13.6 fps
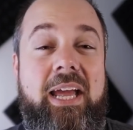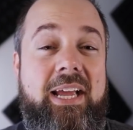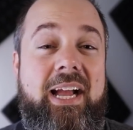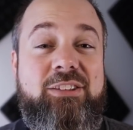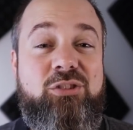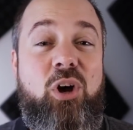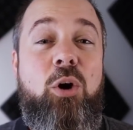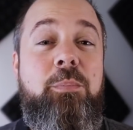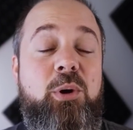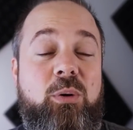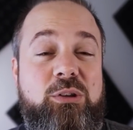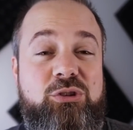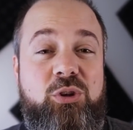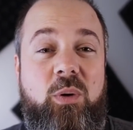Hey guys, I hope
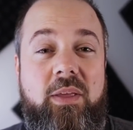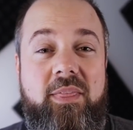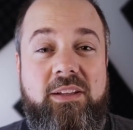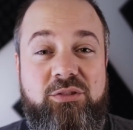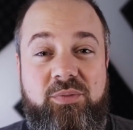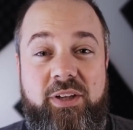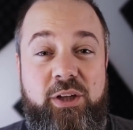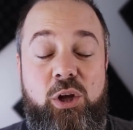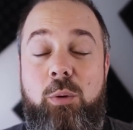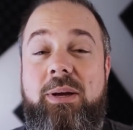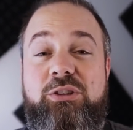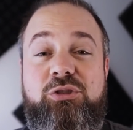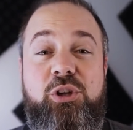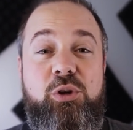you're enjoying this
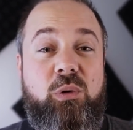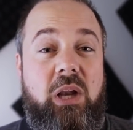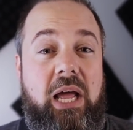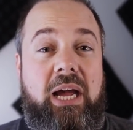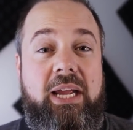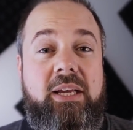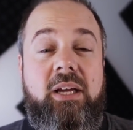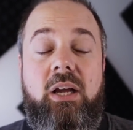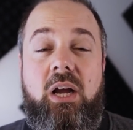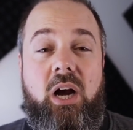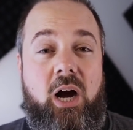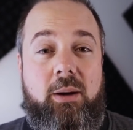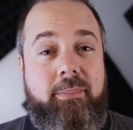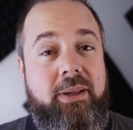video. Make sure you like,
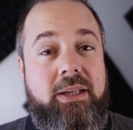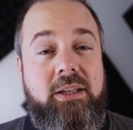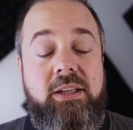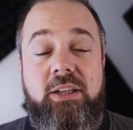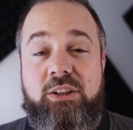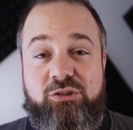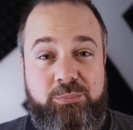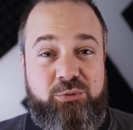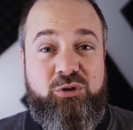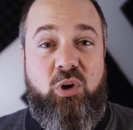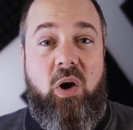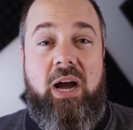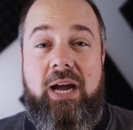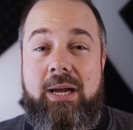comment,
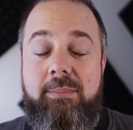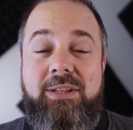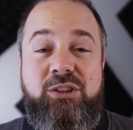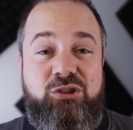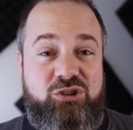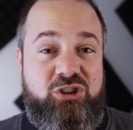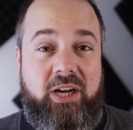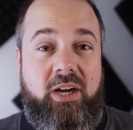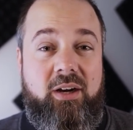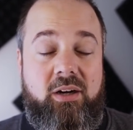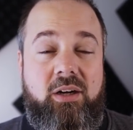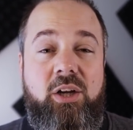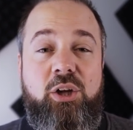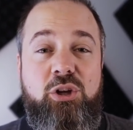subscribe,
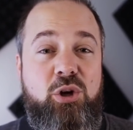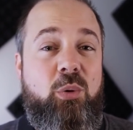share.